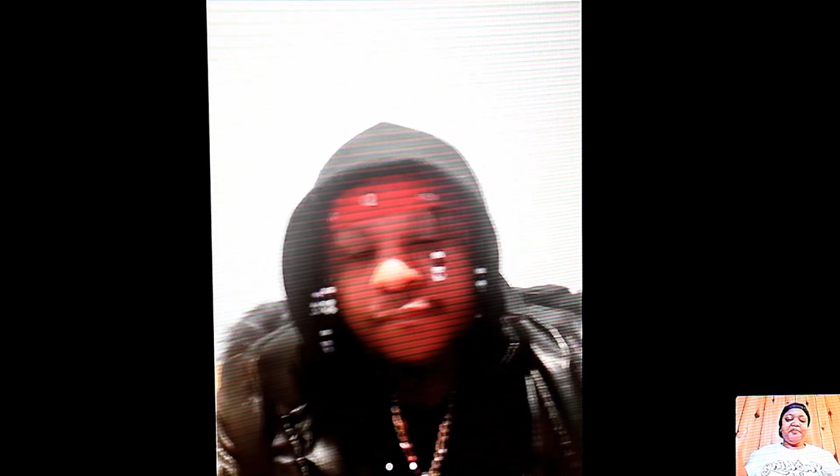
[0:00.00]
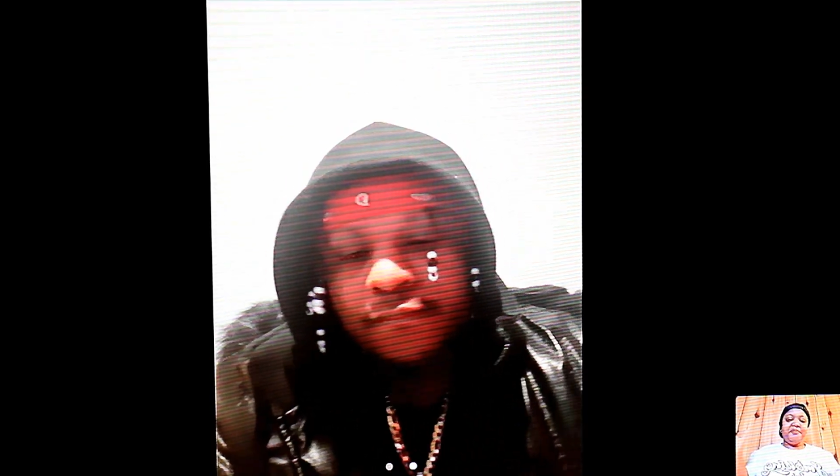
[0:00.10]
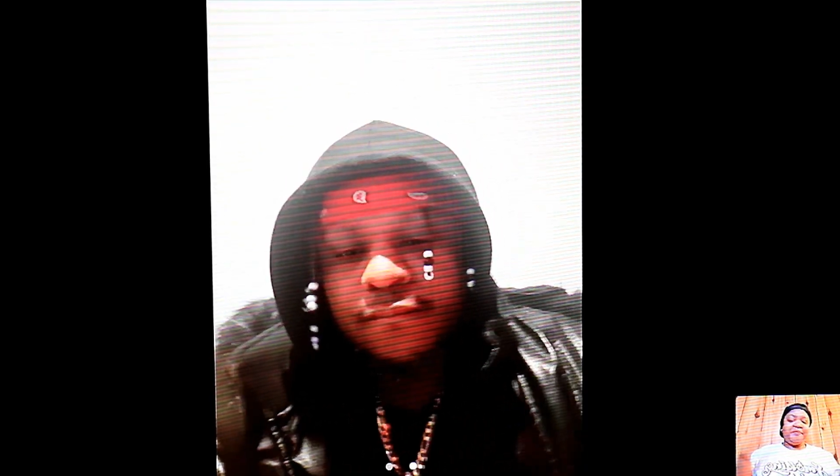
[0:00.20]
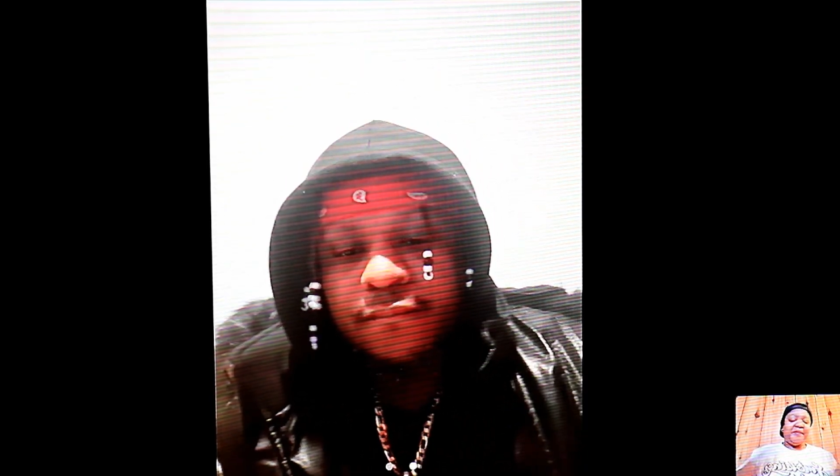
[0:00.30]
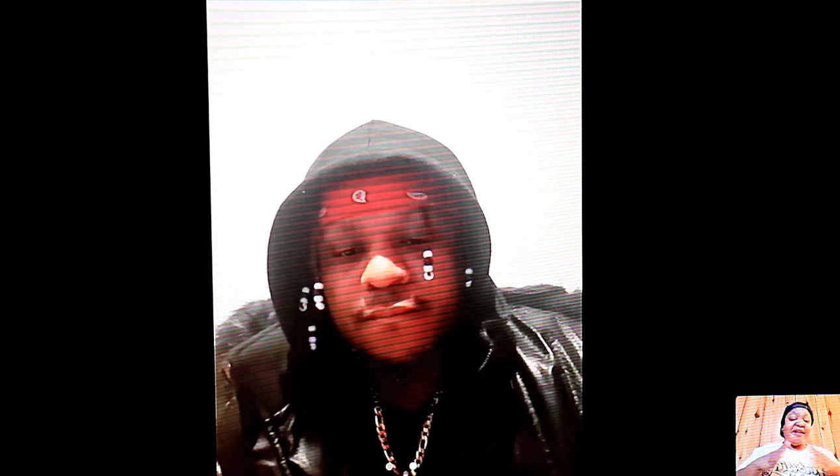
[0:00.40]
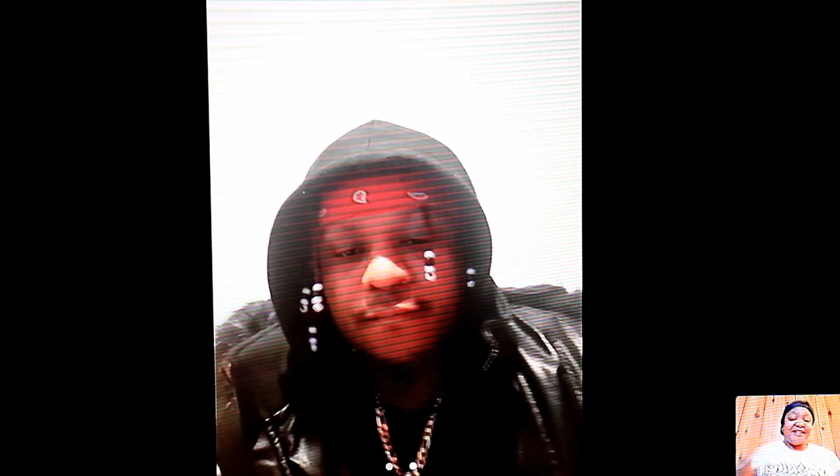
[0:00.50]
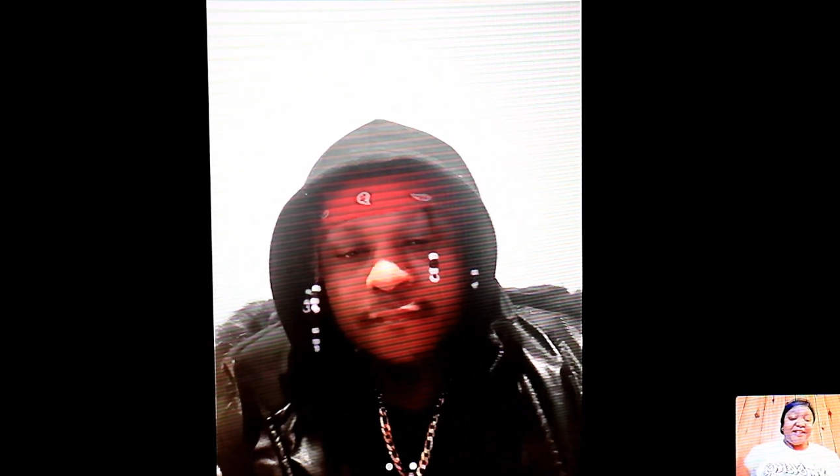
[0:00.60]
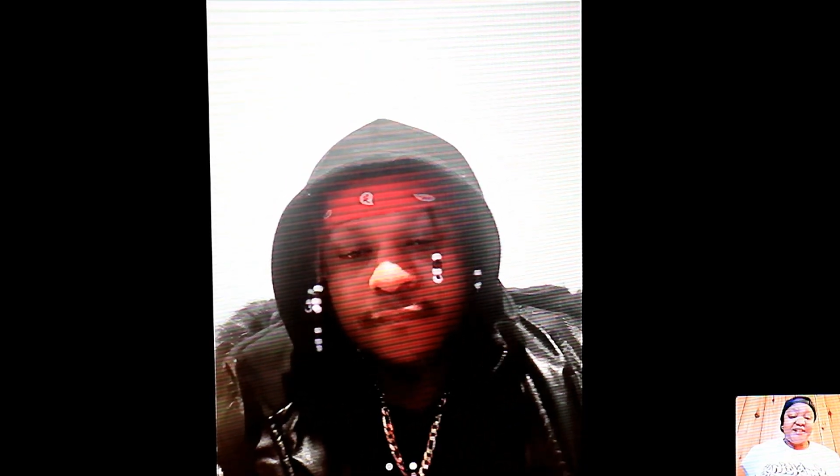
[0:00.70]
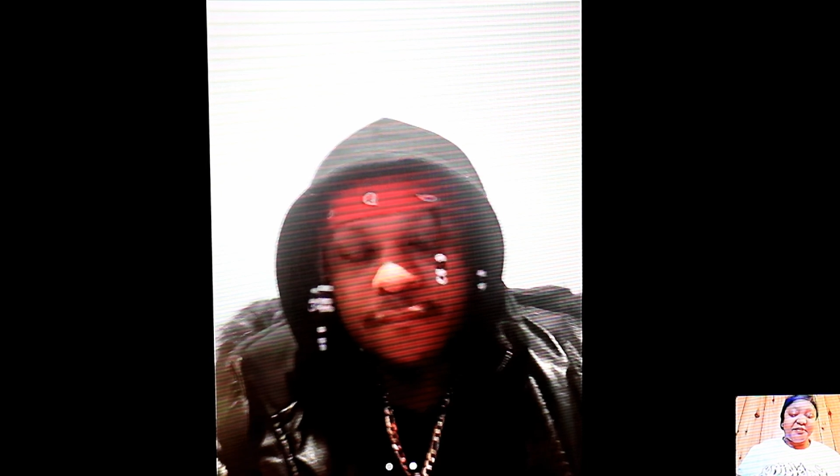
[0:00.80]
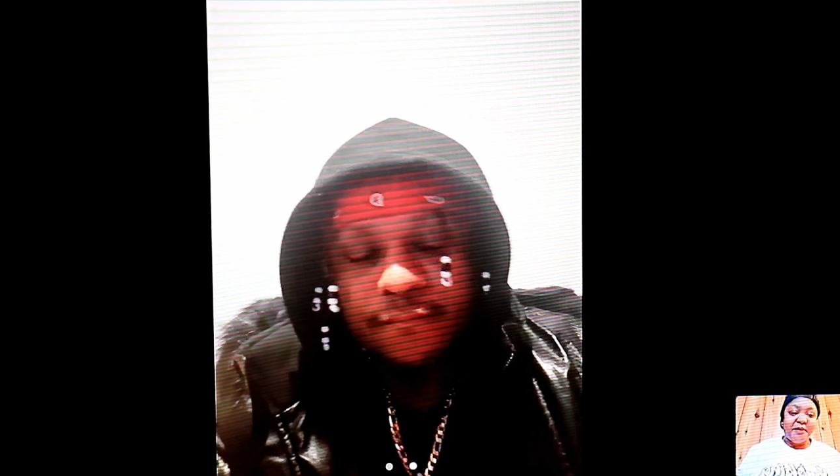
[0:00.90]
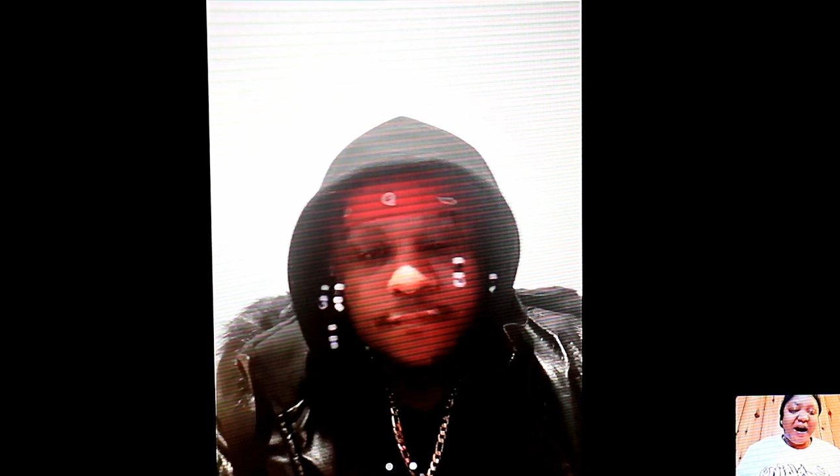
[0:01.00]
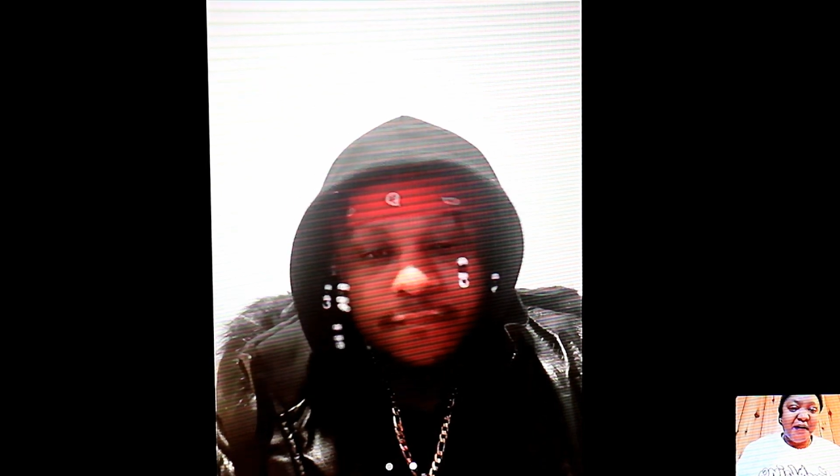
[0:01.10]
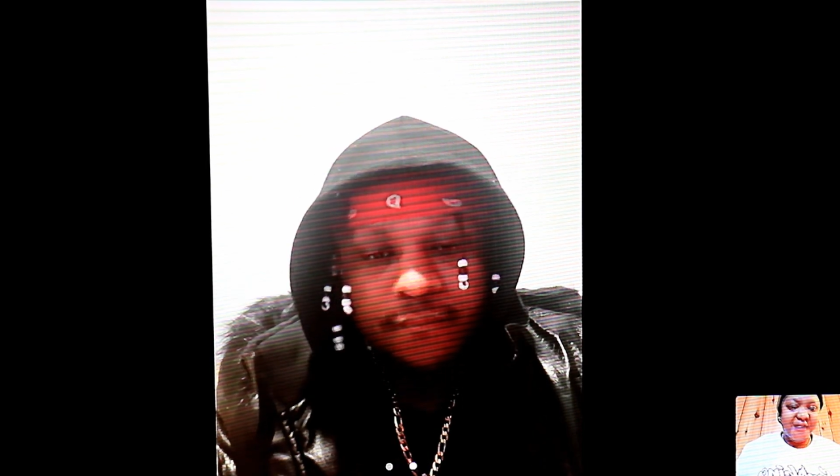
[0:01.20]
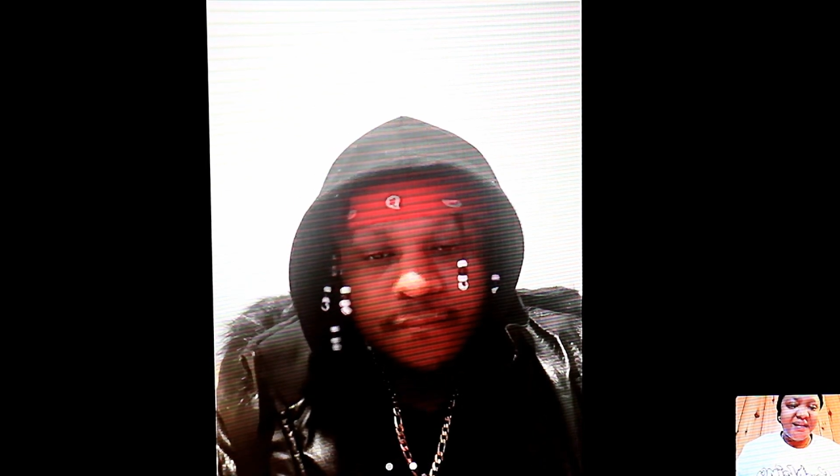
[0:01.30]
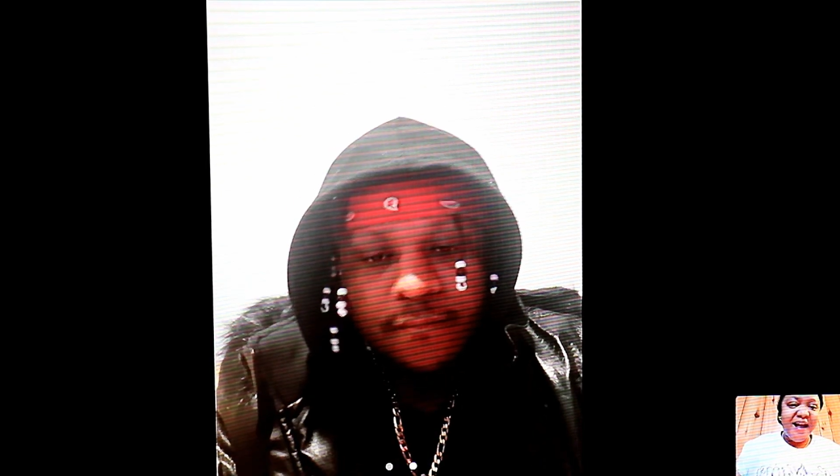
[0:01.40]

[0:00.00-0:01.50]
Speechless. Wow.